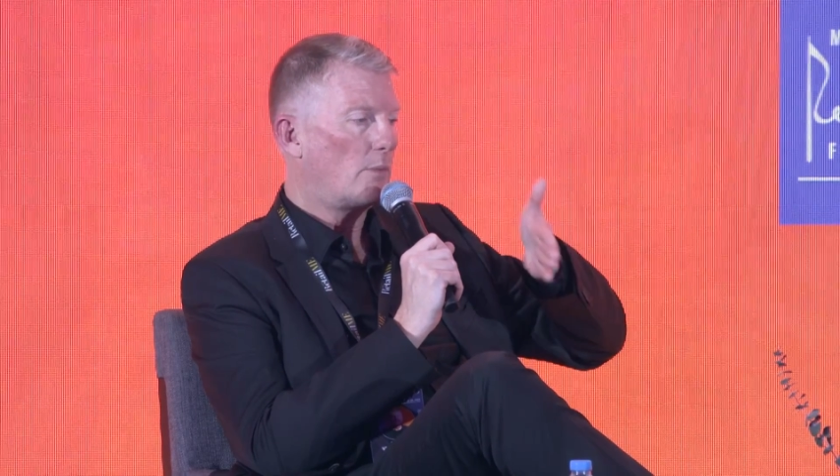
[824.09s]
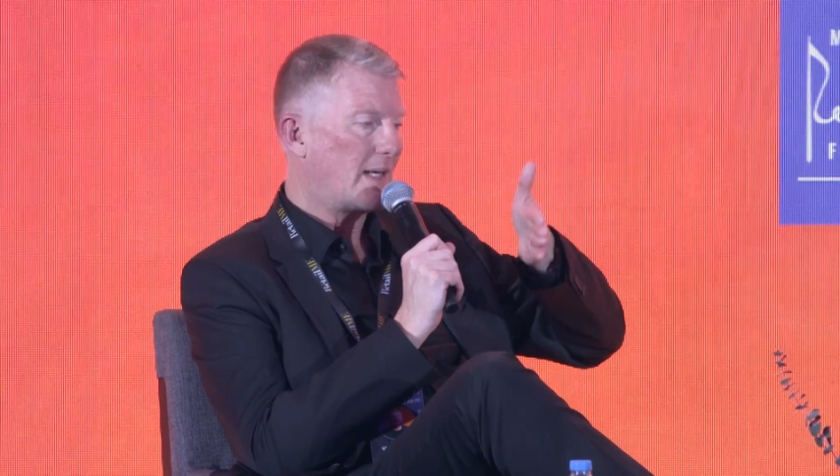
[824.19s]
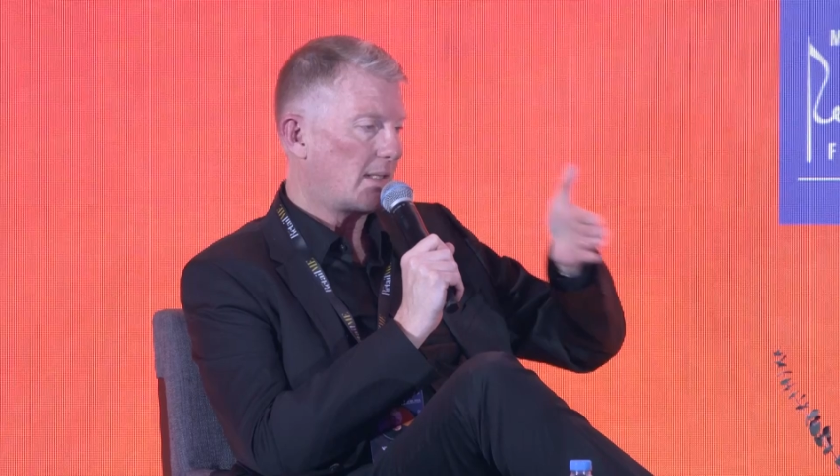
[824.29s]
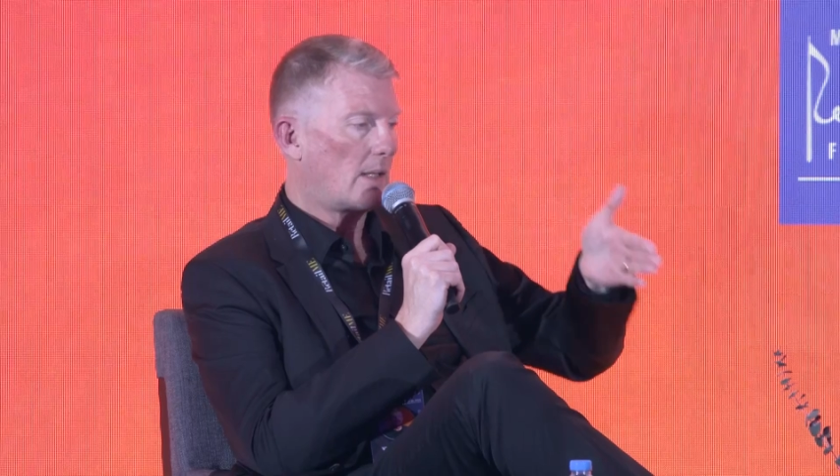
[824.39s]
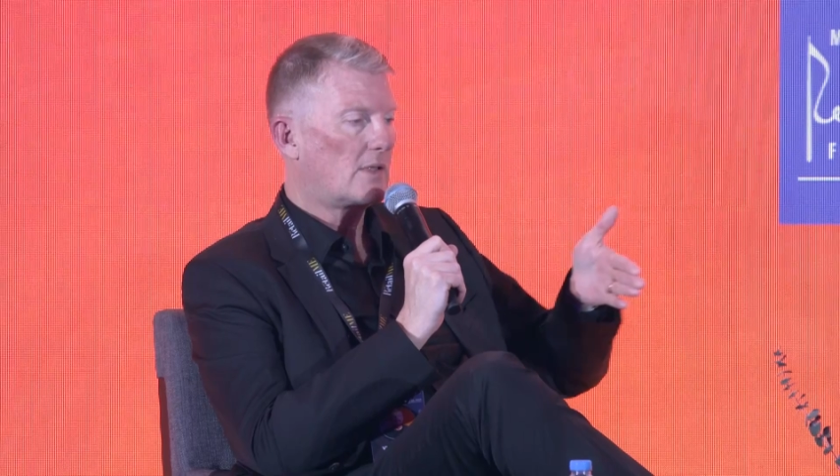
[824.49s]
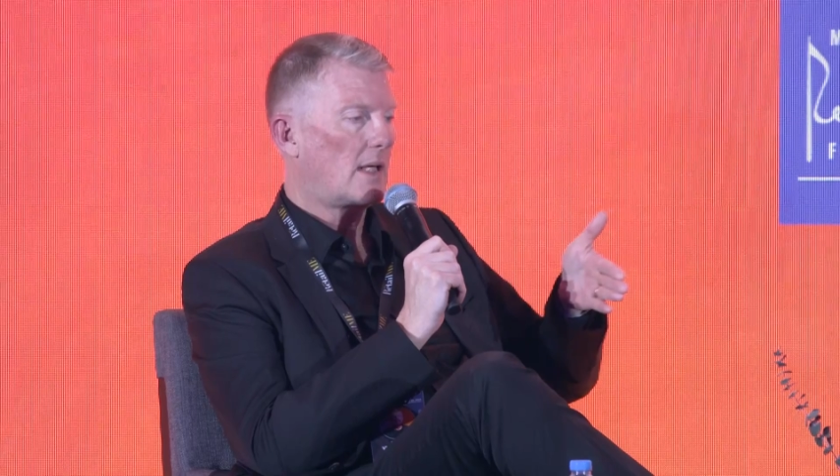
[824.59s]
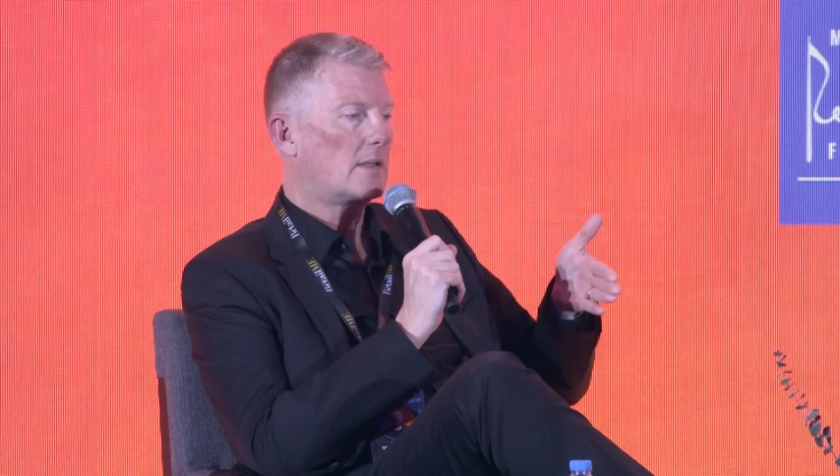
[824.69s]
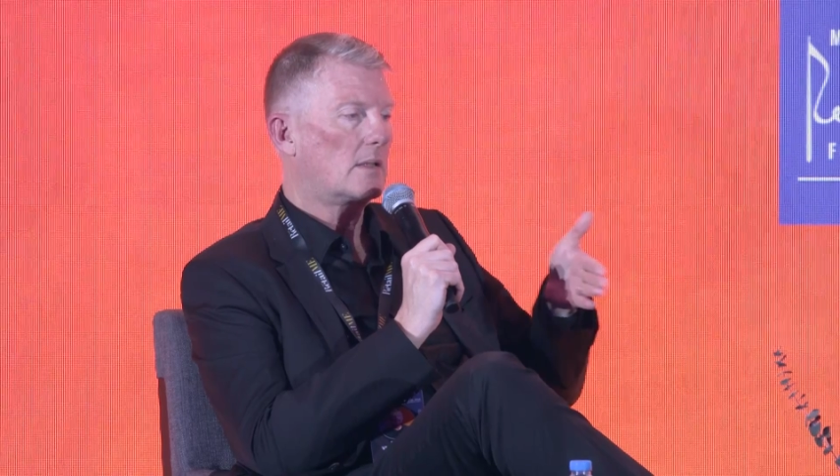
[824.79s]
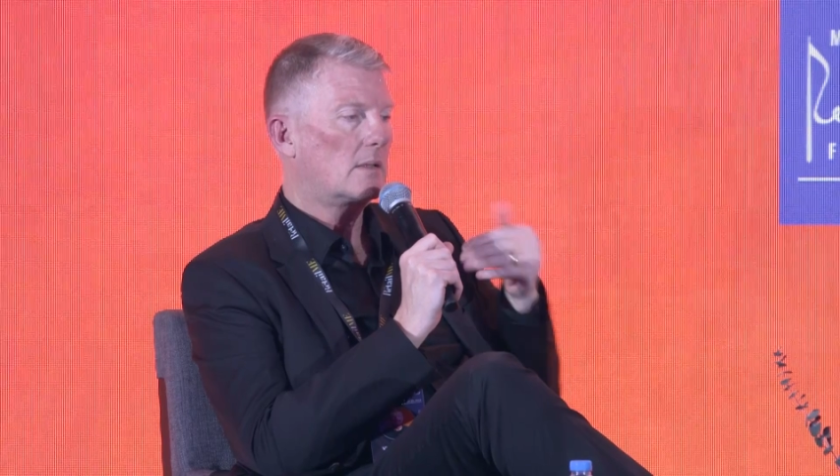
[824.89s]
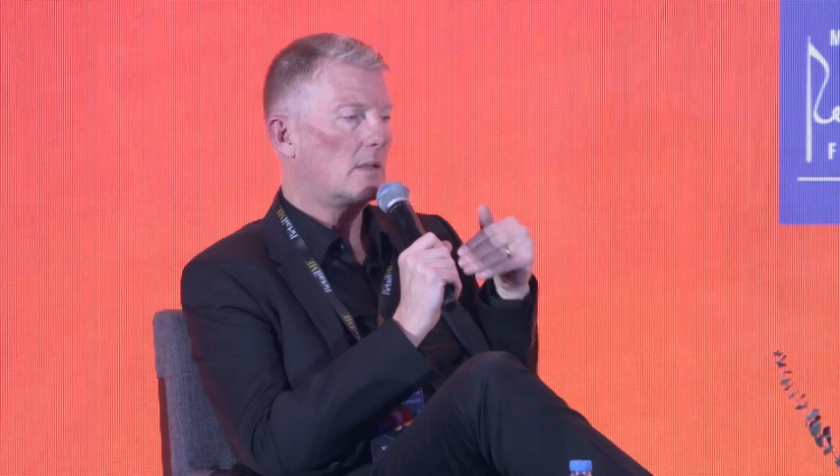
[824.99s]
retail
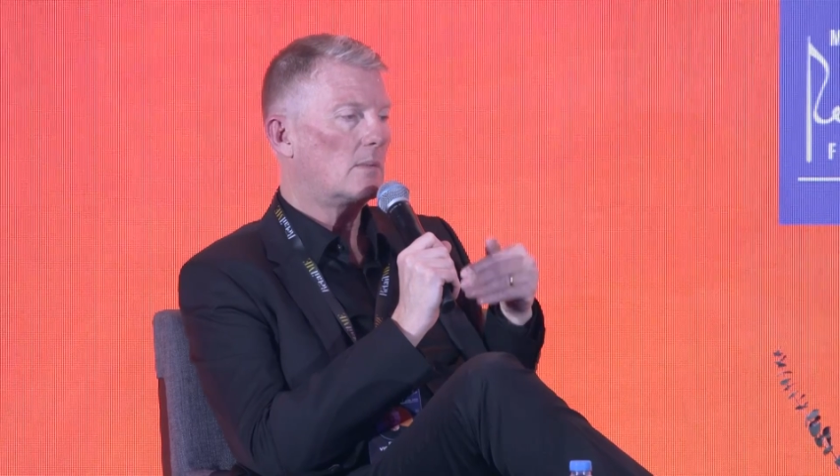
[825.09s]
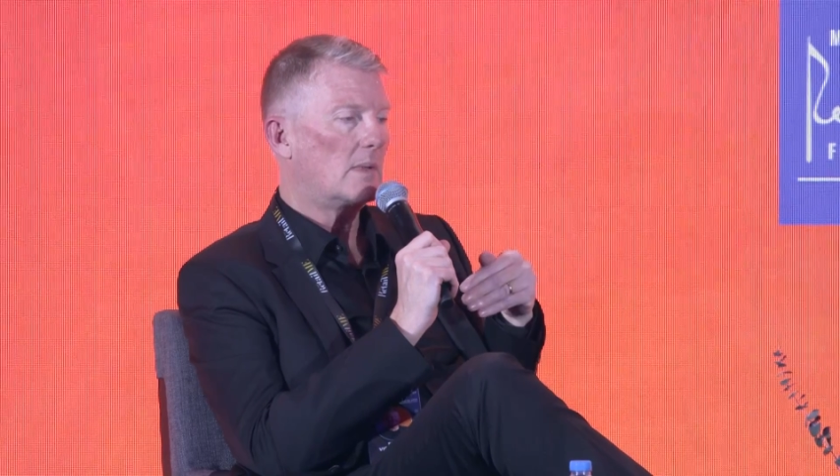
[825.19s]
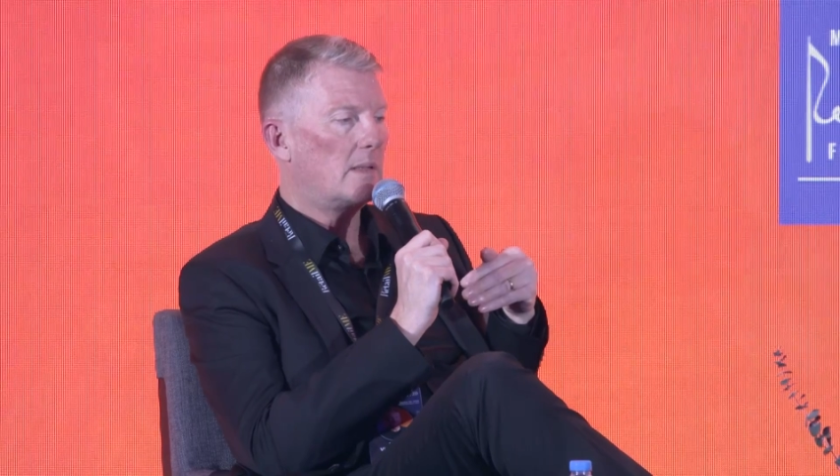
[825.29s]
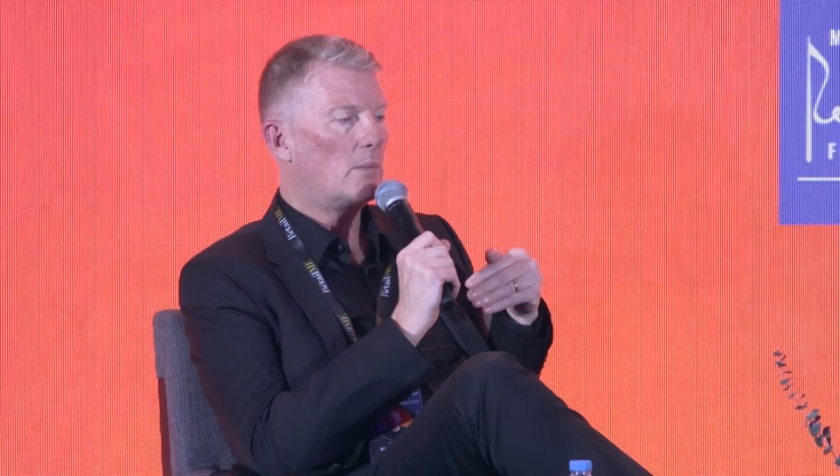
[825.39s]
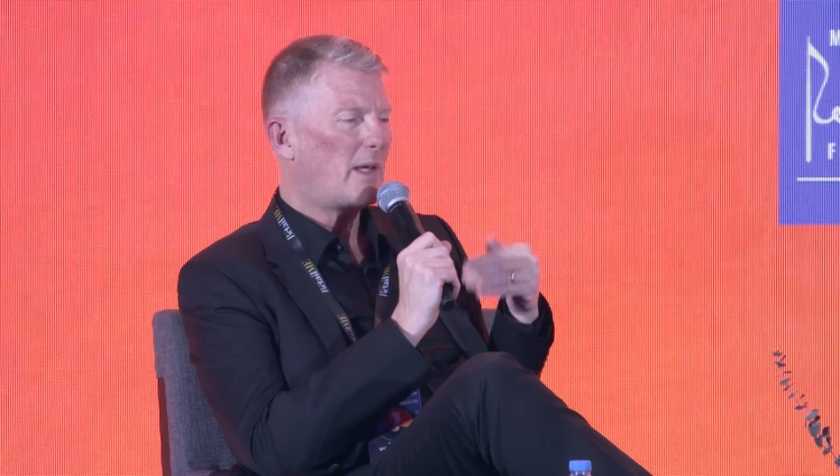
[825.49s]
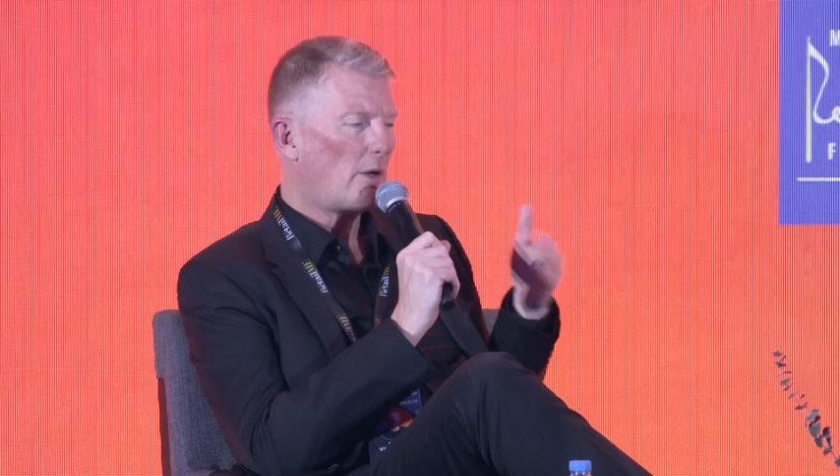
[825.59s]
sectors that we